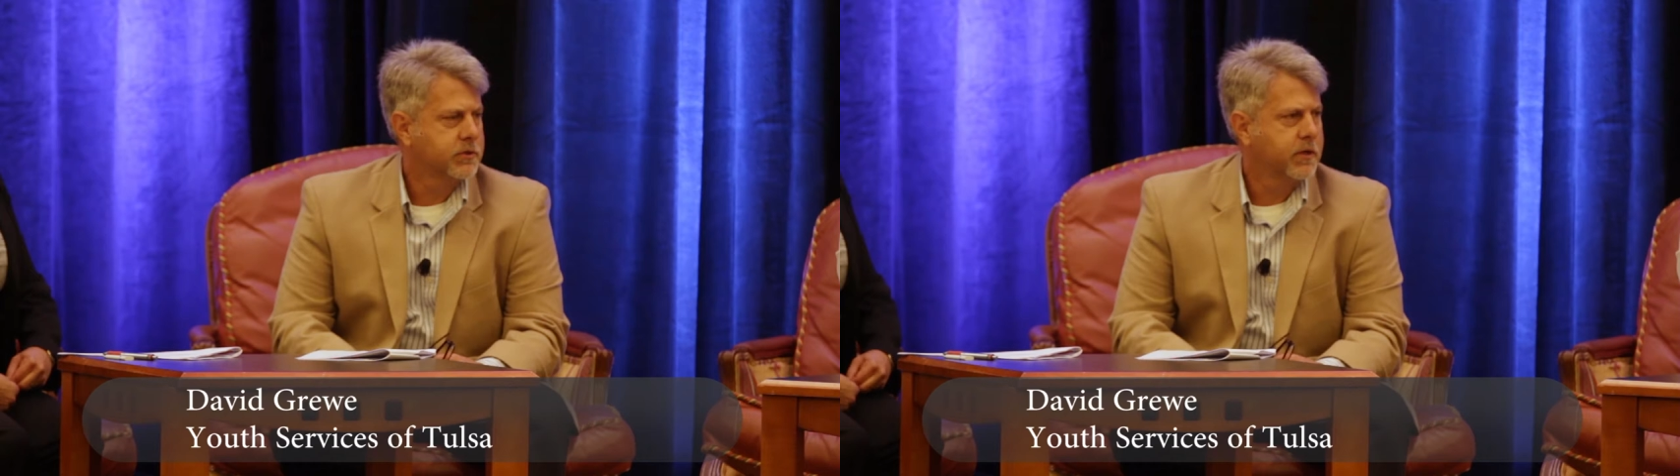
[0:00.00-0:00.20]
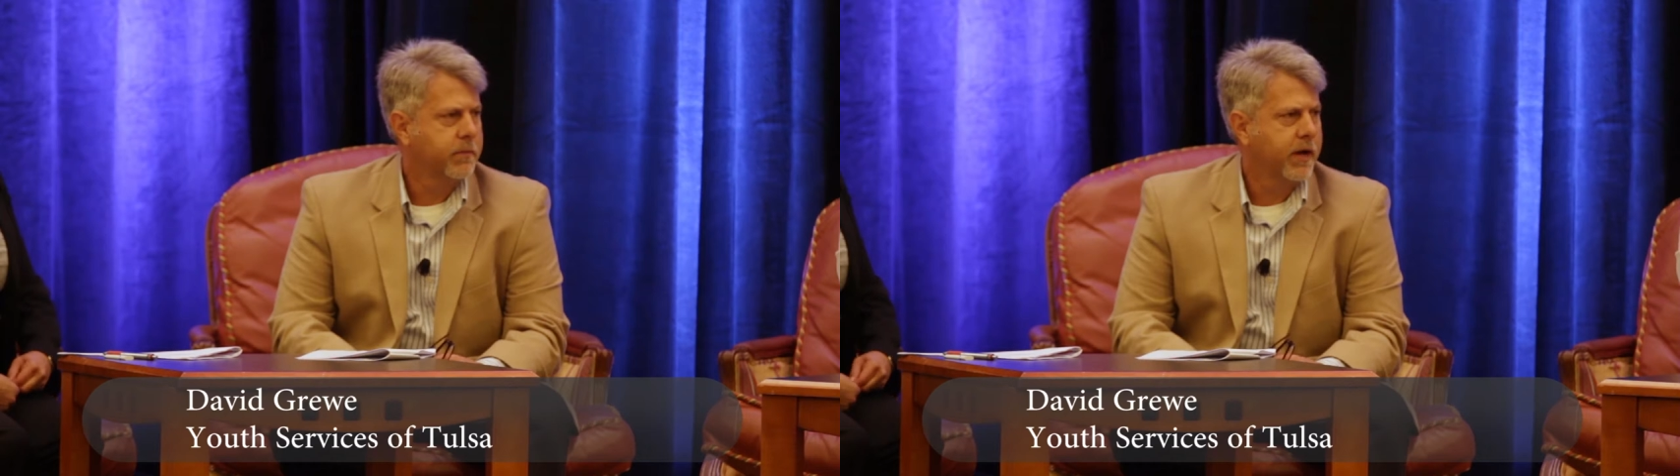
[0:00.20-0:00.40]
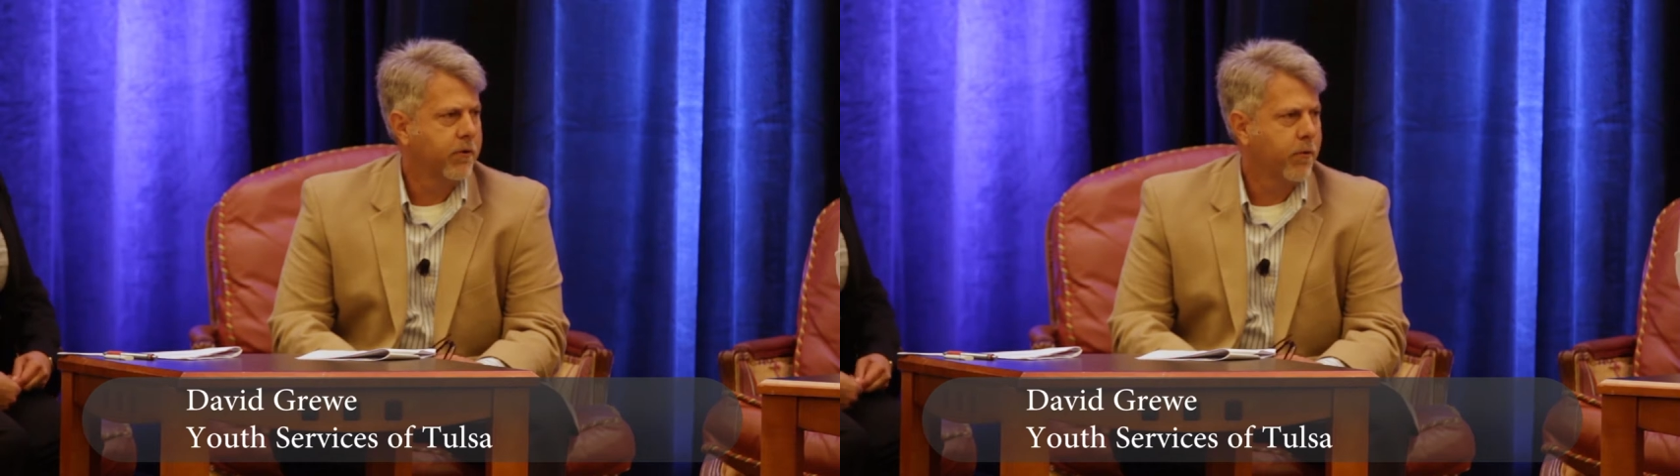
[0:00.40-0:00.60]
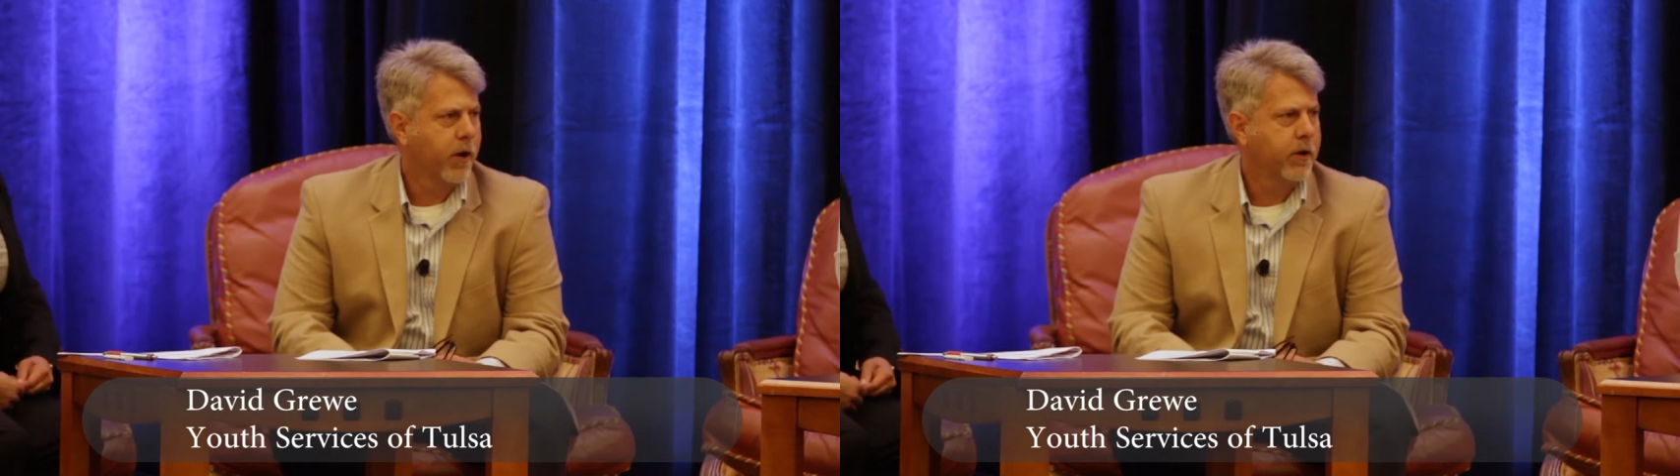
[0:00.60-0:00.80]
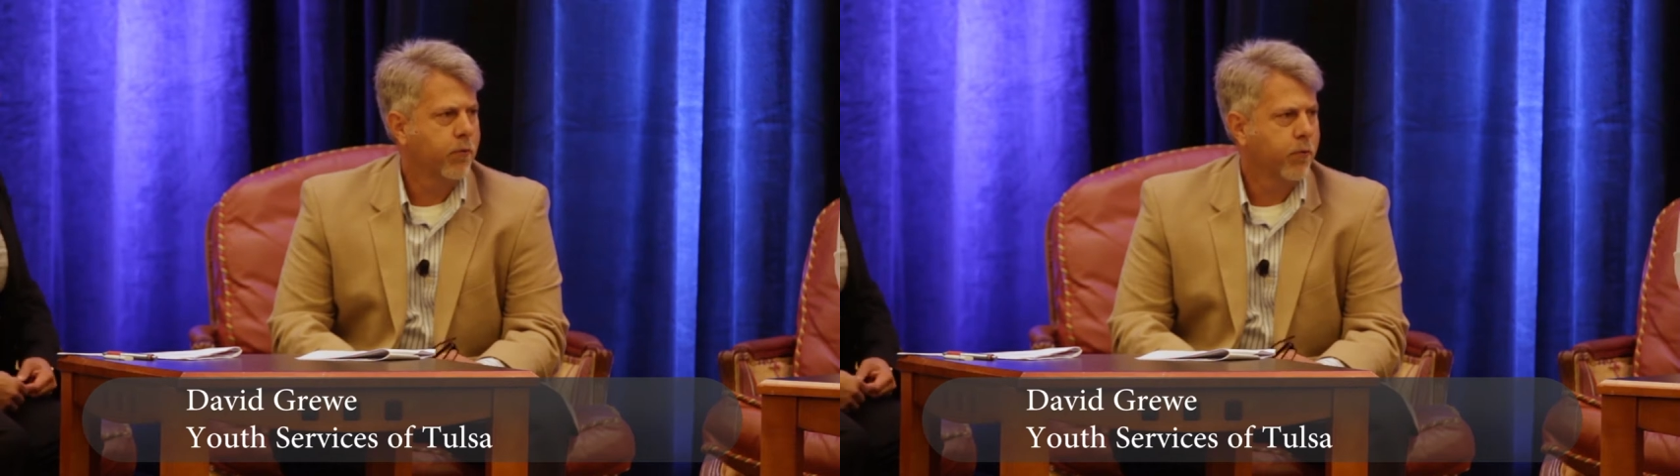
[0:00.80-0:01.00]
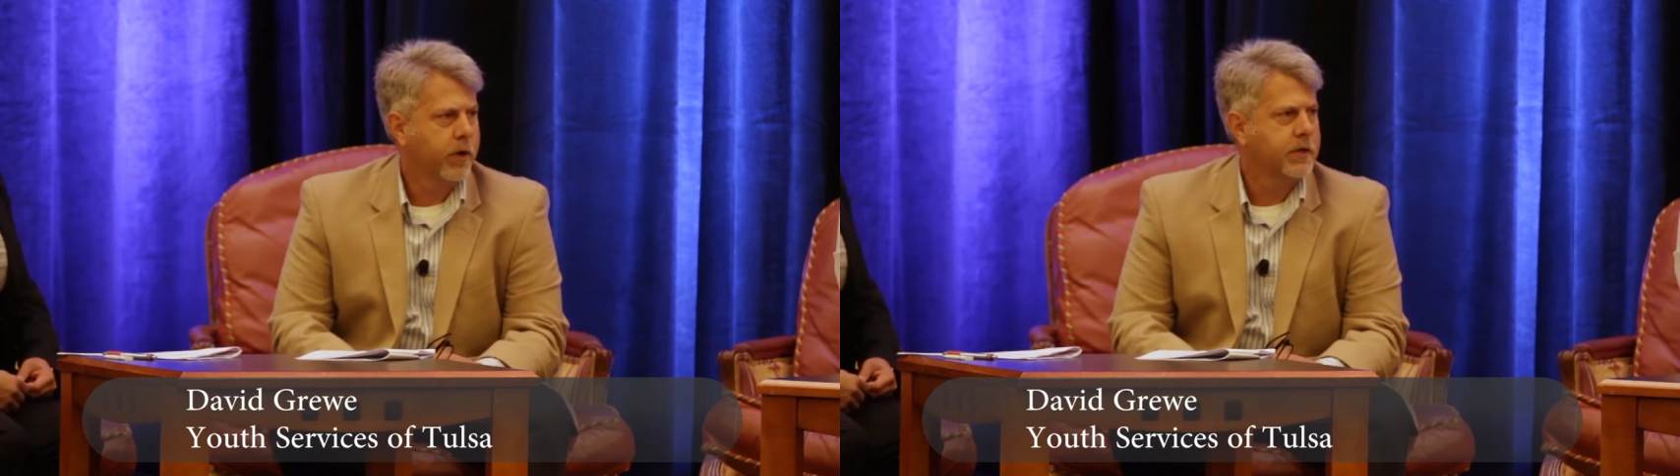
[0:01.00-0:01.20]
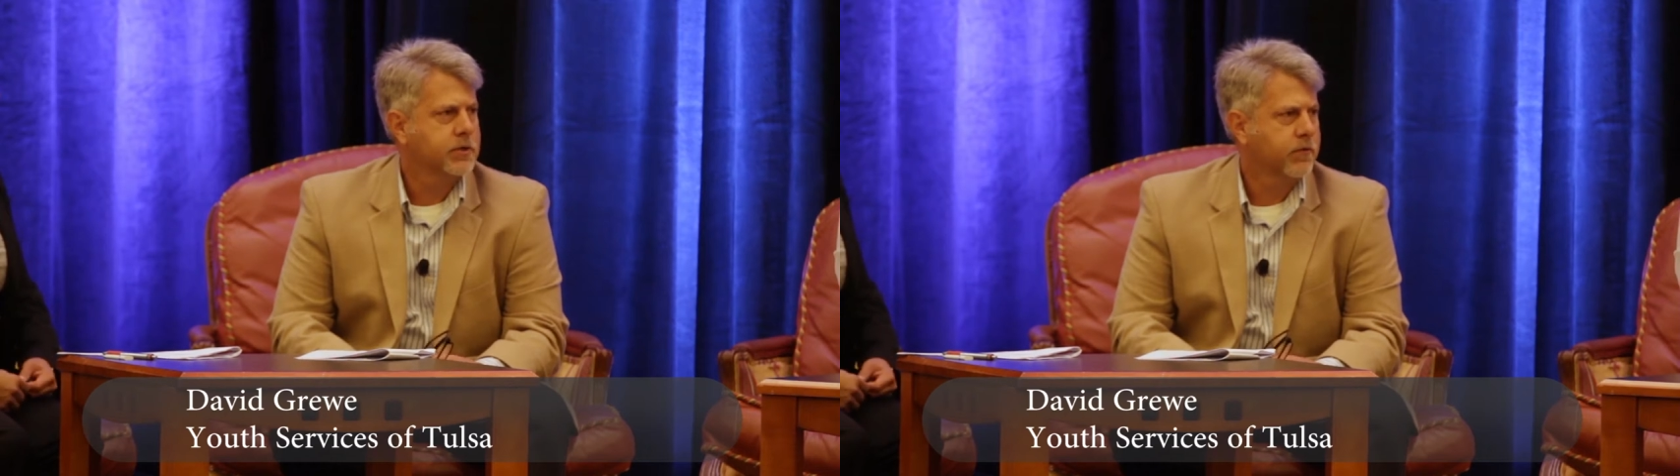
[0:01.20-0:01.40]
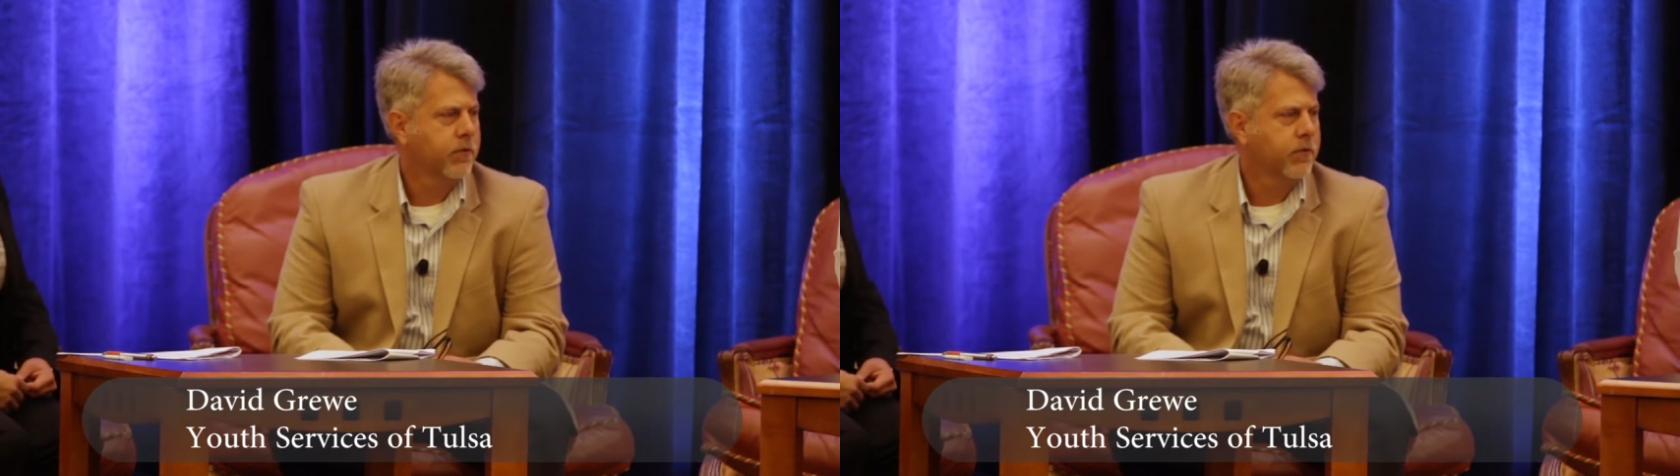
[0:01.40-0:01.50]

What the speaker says: them at great risk